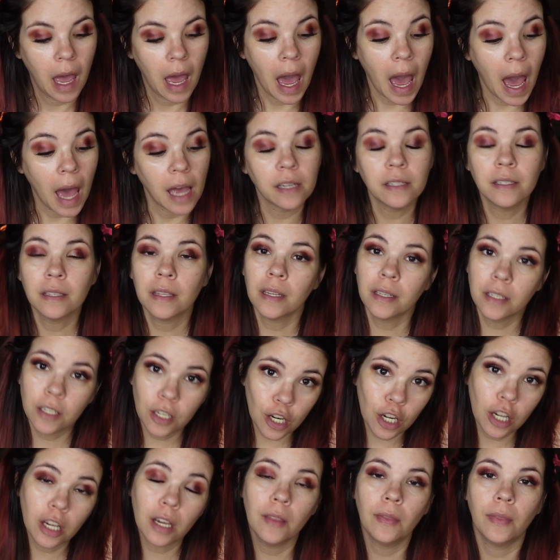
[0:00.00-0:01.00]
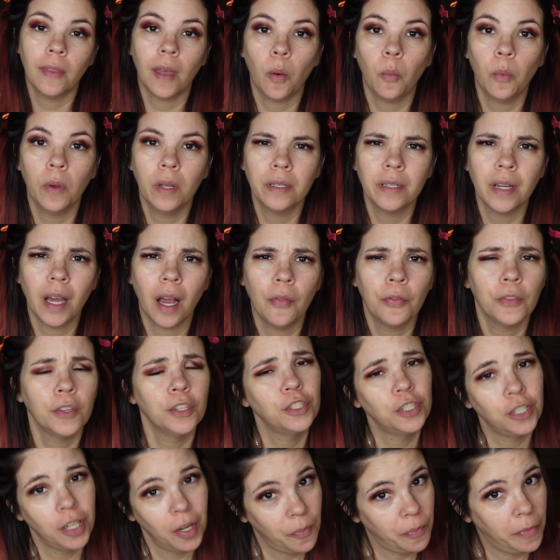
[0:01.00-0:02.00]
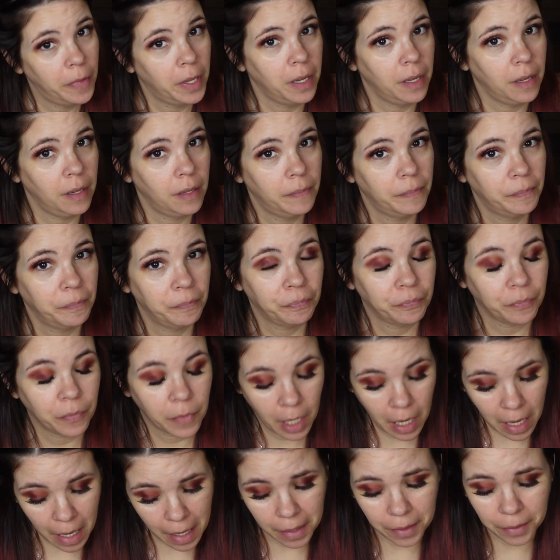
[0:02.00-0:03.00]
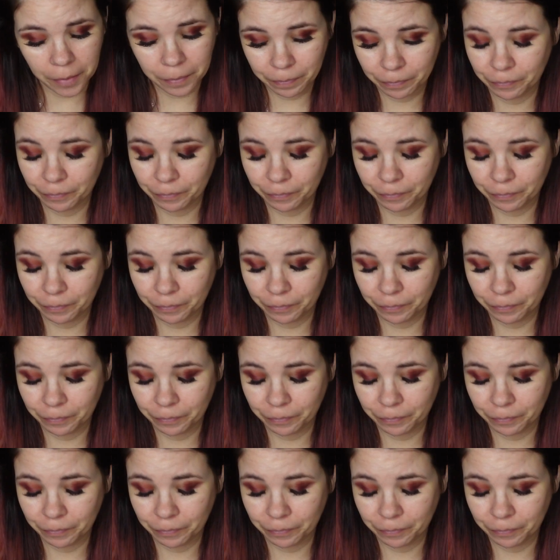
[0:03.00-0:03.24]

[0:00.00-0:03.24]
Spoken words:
as the chicken that went down the chimney. Okay?